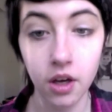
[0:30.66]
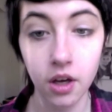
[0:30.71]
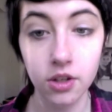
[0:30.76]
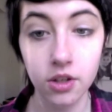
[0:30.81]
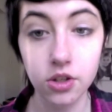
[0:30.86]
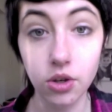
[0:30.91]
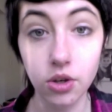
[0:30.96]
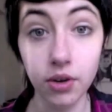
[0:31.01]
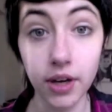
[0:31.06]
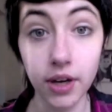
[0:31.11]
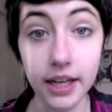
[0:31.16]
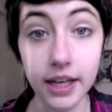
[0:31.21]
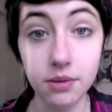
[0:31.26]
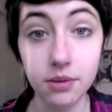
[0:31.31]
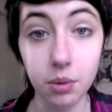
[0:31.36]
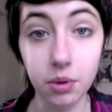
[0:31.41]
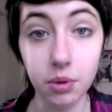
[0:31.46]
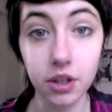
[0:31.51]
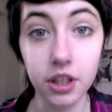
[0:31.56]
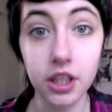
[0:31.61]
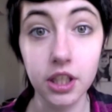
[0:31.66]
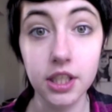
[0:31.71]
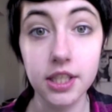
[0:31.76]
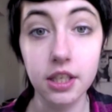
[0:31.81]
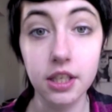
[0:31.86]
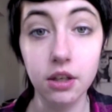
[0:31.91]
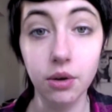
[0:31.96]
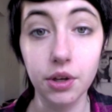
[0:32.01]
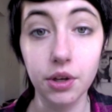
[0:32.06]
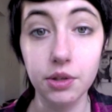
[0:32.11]
So next what we're going to
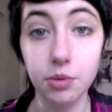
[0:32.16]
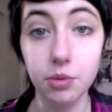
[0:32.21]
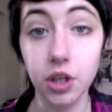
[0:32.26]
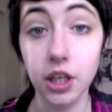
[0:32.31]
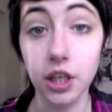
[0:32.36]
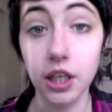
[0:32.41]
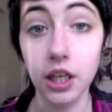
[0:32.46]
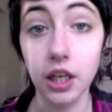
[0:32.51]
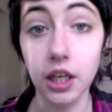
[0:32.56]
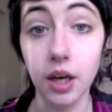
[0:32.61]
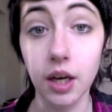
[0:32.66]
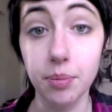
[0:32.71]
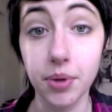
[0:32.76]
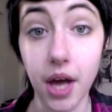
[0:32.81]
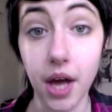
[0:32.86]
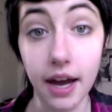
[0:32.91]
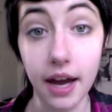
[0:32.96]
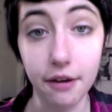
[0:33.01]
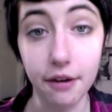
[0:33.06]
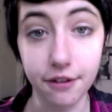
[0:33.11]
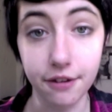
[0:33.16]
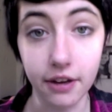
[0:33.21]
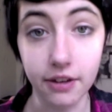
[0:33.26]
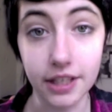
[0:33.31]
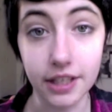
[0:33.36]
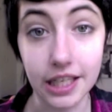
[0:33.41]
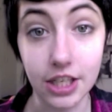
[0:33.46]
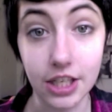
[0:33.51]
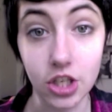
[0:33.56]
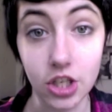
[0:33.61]
do is we're going to apply a
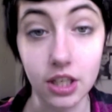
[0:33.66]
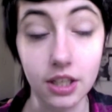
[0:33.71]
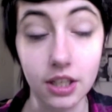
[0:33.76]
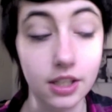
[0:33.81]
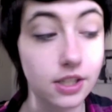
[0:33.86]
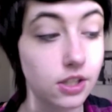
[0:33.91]
foundation.